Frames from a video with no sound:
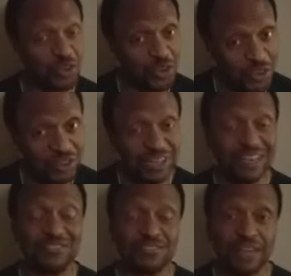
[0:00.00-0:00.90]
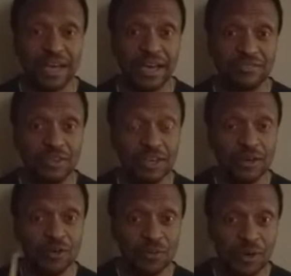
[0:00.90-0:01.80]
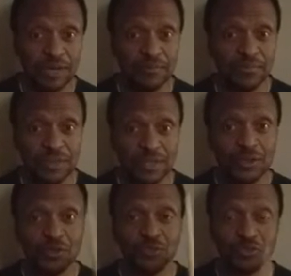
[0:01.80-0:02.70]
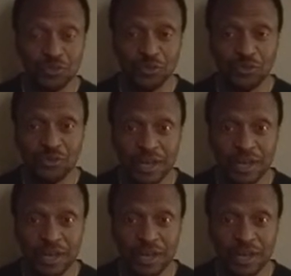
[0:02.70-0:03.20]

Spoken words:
good exercise. One, two,